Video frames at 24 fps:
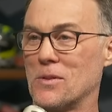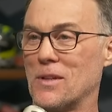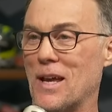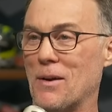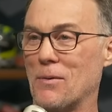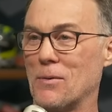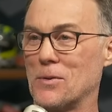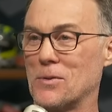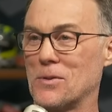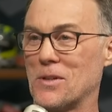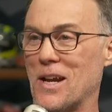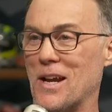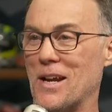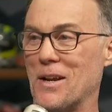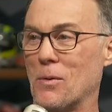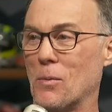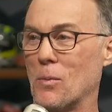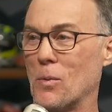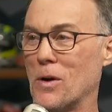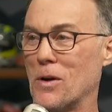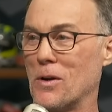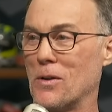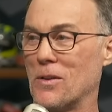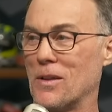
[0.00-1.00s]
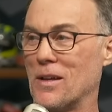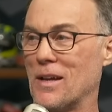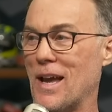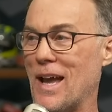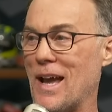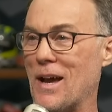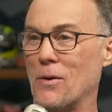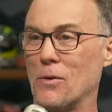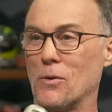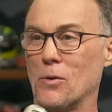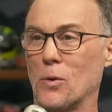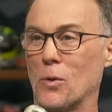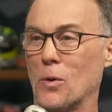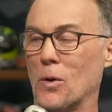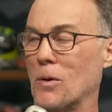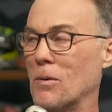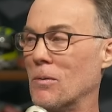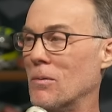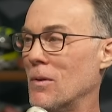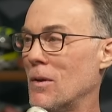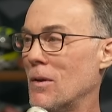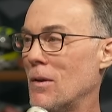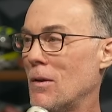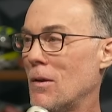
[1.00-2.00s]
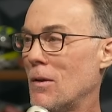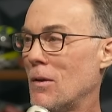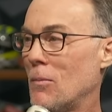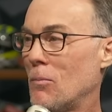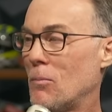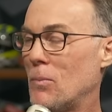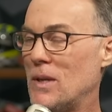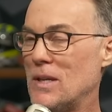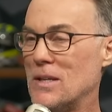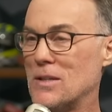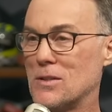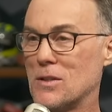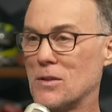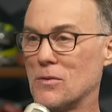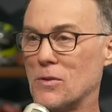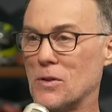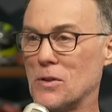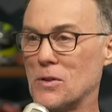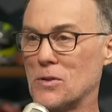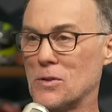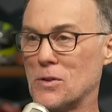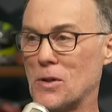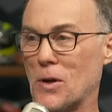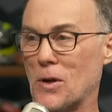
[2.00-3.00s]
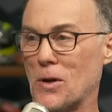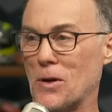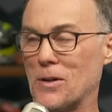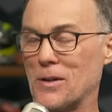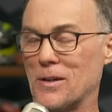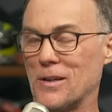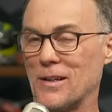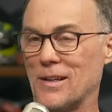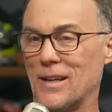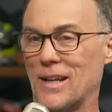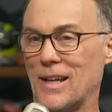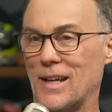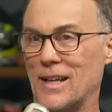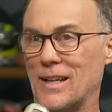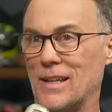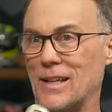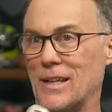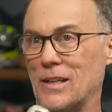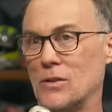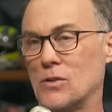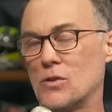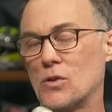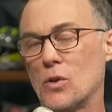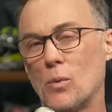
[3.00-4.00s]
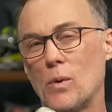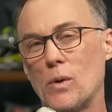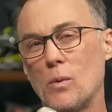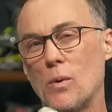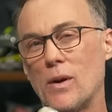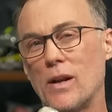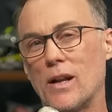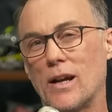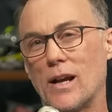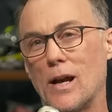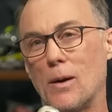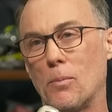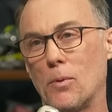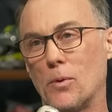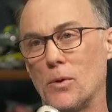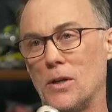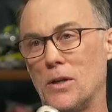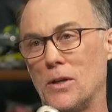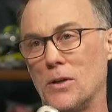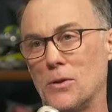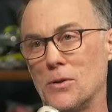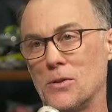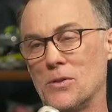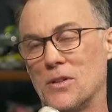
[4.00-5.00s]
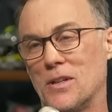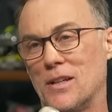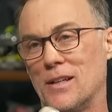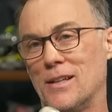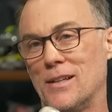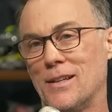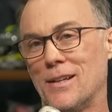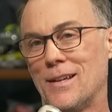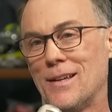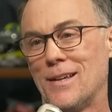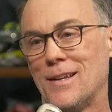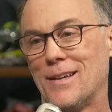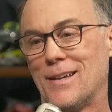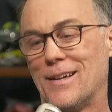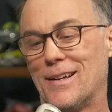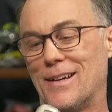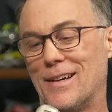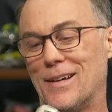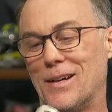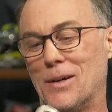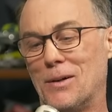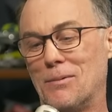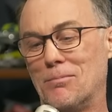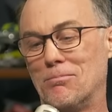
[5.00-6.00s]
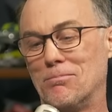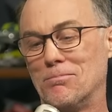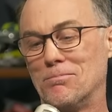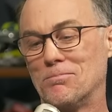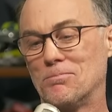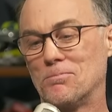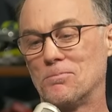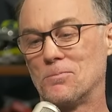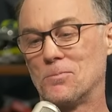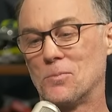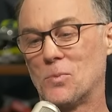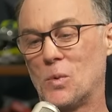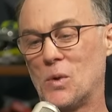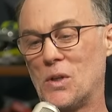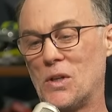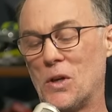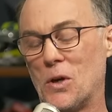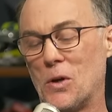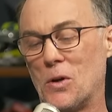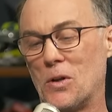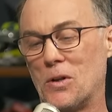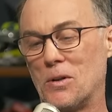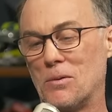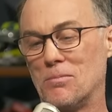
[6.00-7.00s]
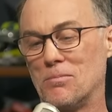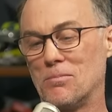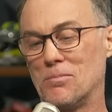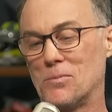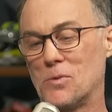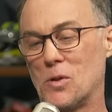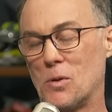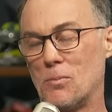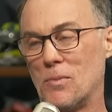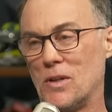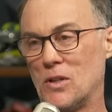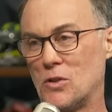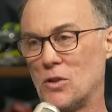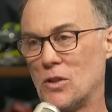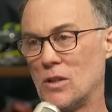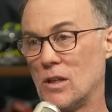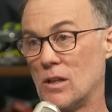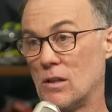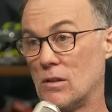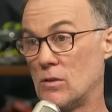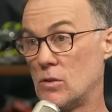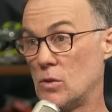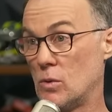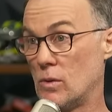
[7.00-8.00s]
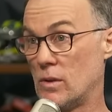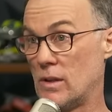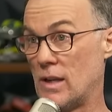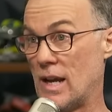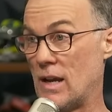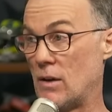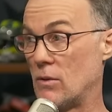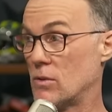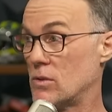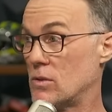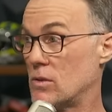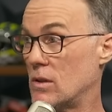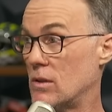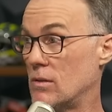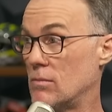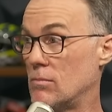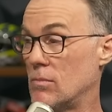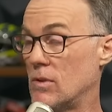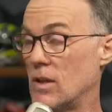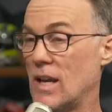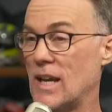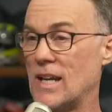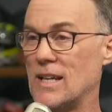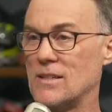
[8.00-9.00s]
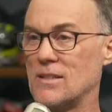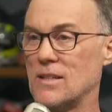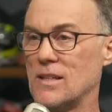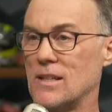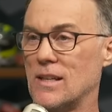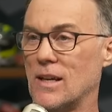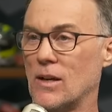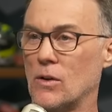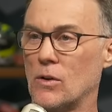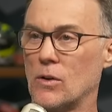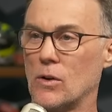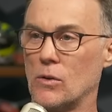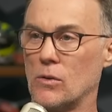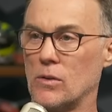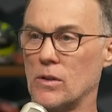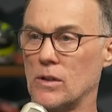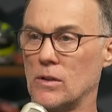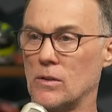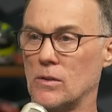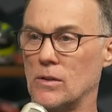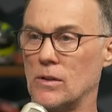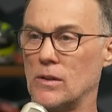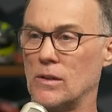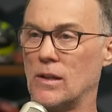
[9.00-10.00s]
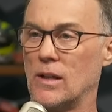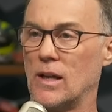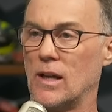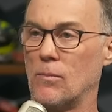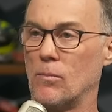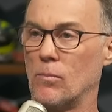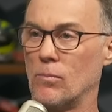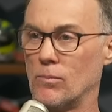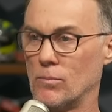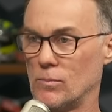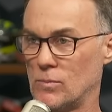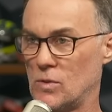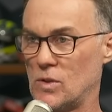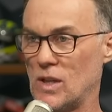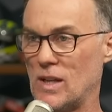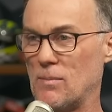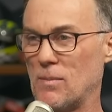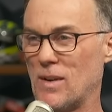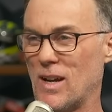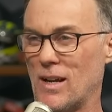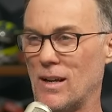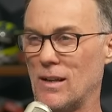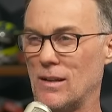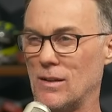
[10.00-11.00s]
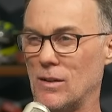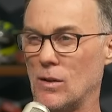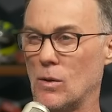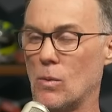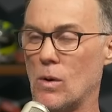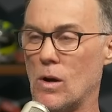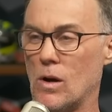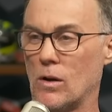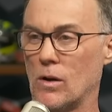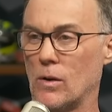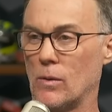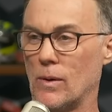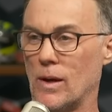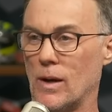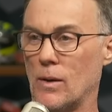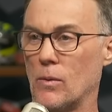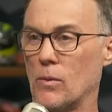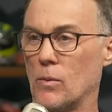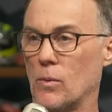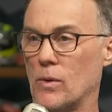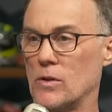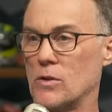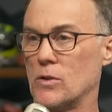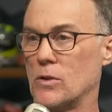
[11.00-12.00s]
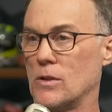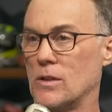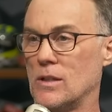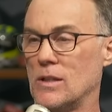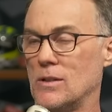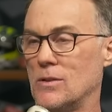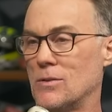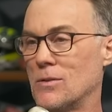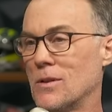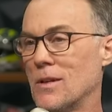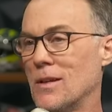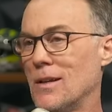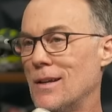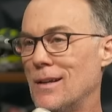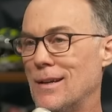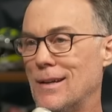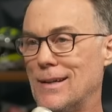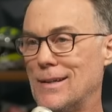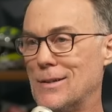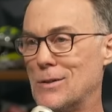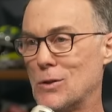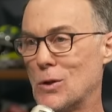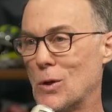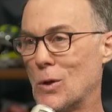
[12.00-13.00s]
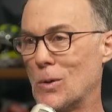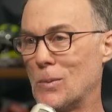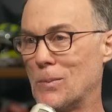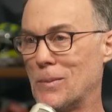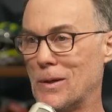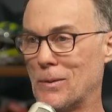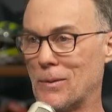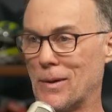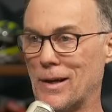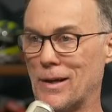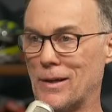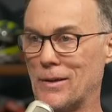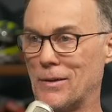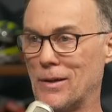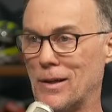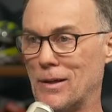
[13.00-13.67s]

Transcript: that was kind of where the outdoor piece of it start. And and then so we went a couple years and um, we go to to Michigan to announce the the AC Delco deal. And I'm same kind of deal walking around with Richard. He's he's showing me around.